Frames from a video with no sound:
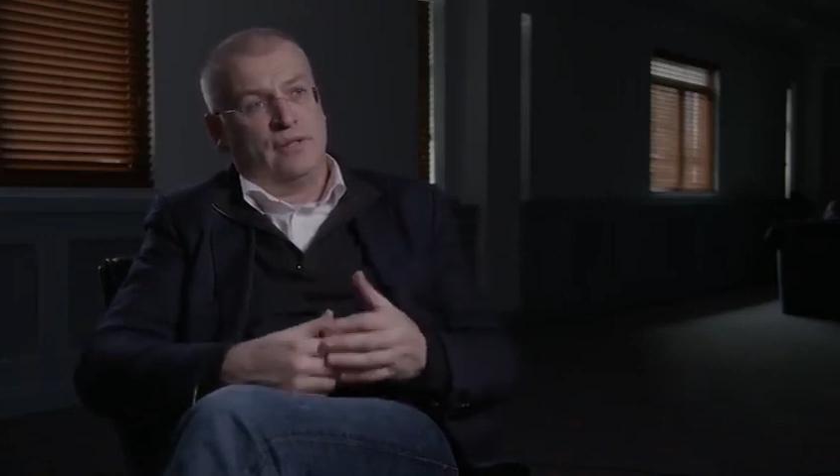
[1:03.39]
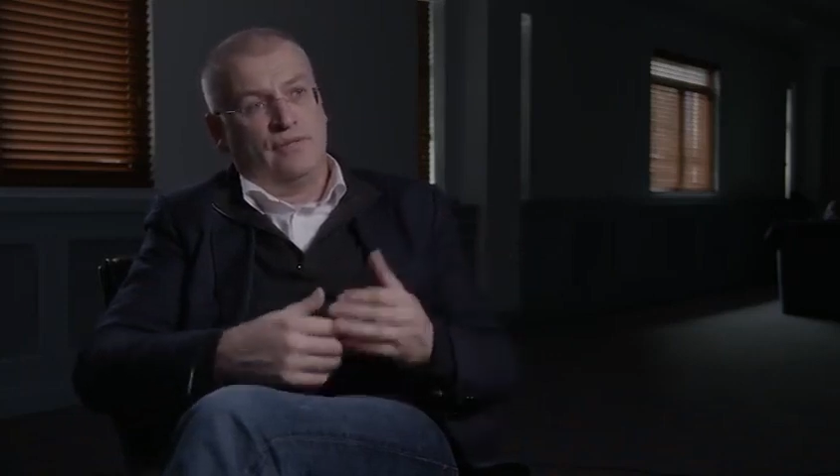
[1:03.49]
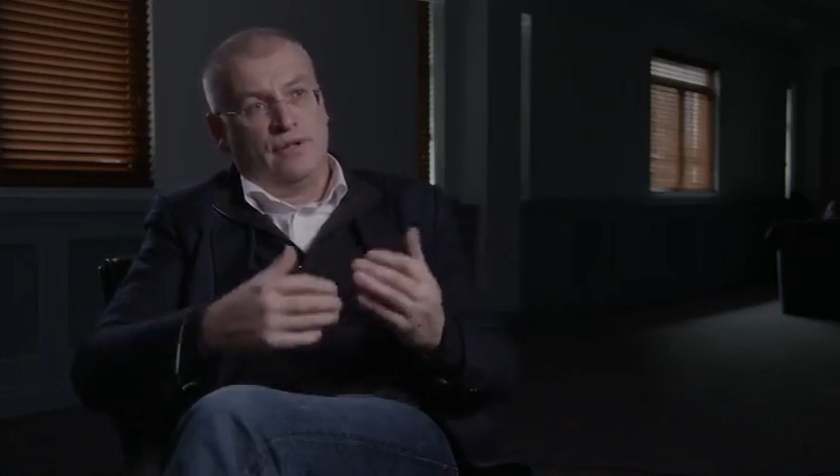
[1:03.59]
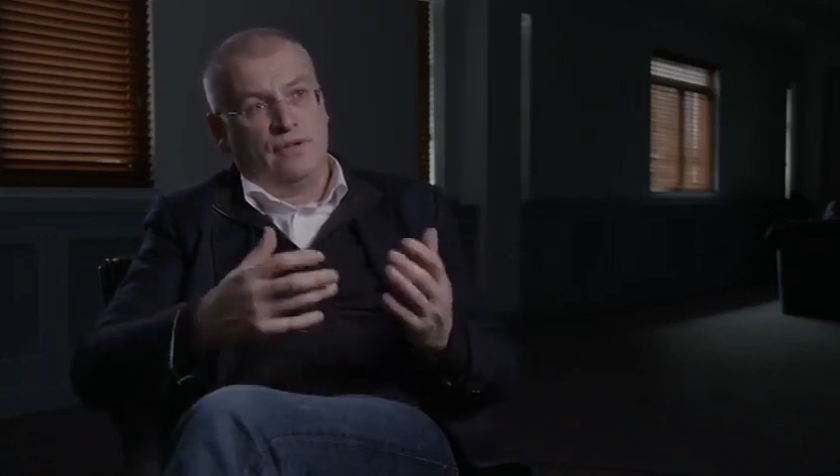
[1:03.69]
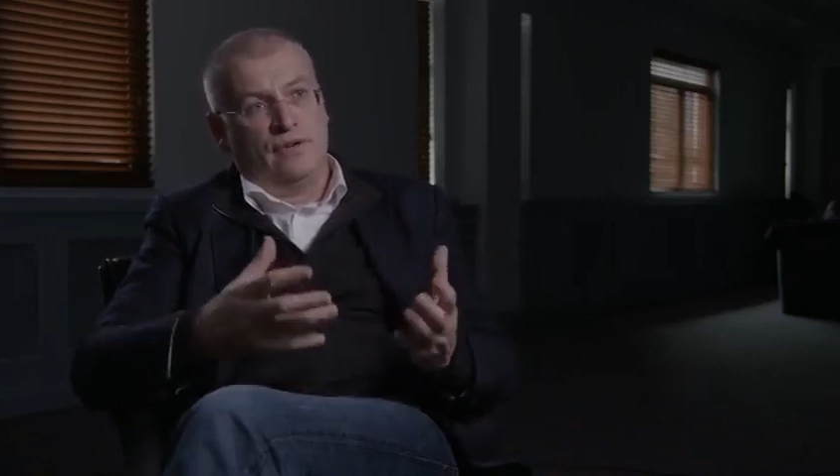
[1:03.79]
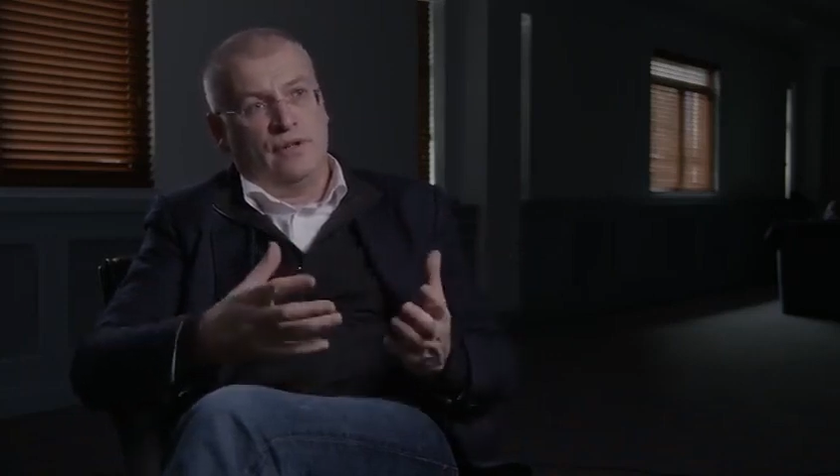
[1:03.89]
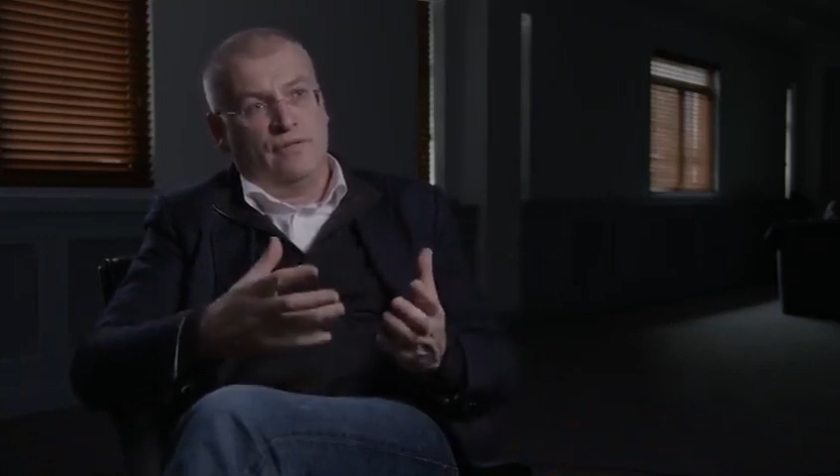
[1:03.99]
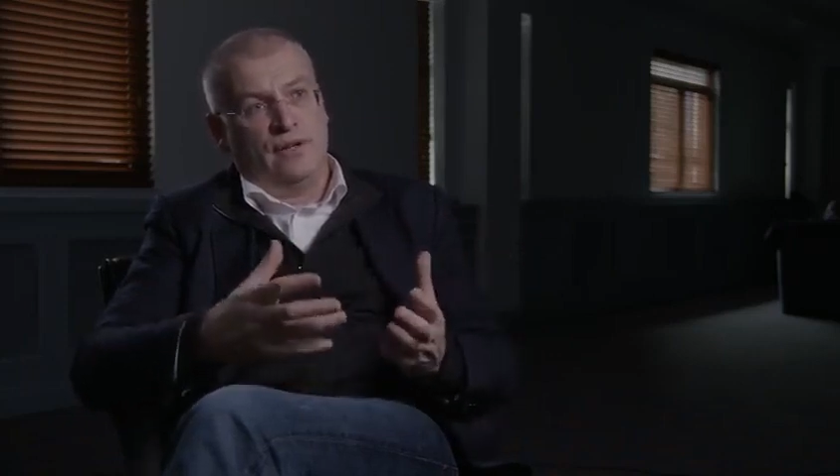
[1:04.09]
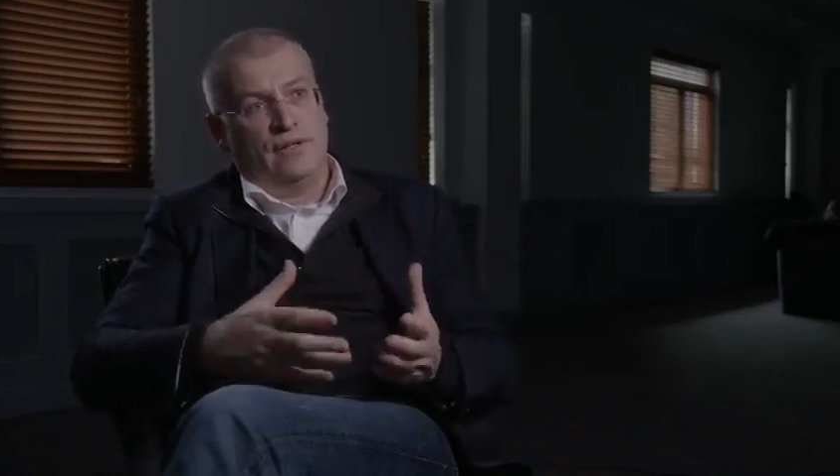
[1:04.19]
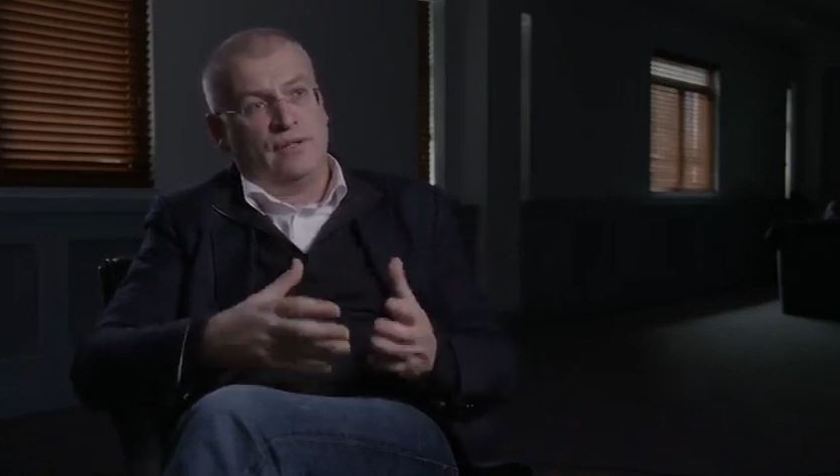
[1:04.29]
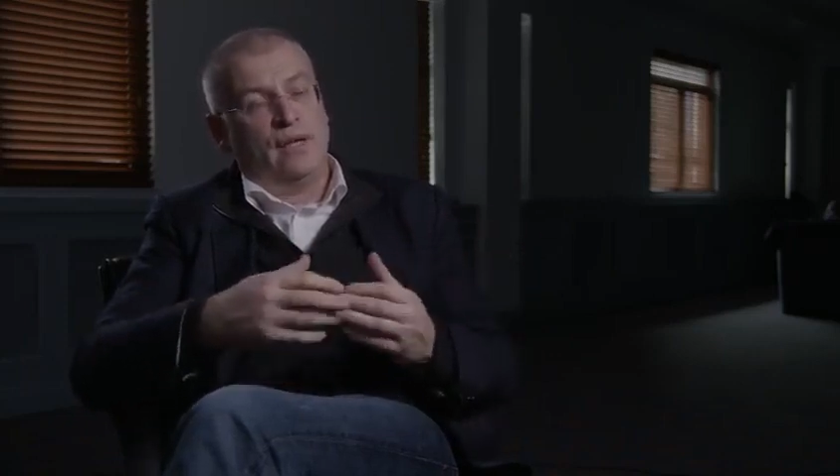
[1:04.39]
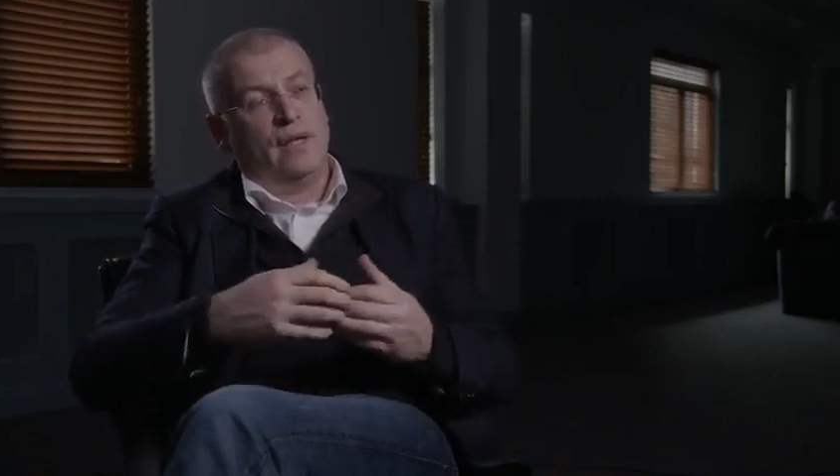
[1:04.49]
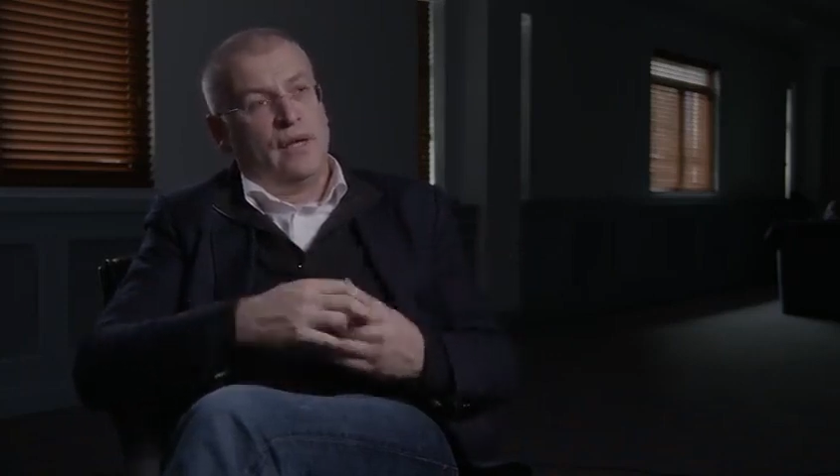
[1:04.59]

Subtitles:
and Victorian villas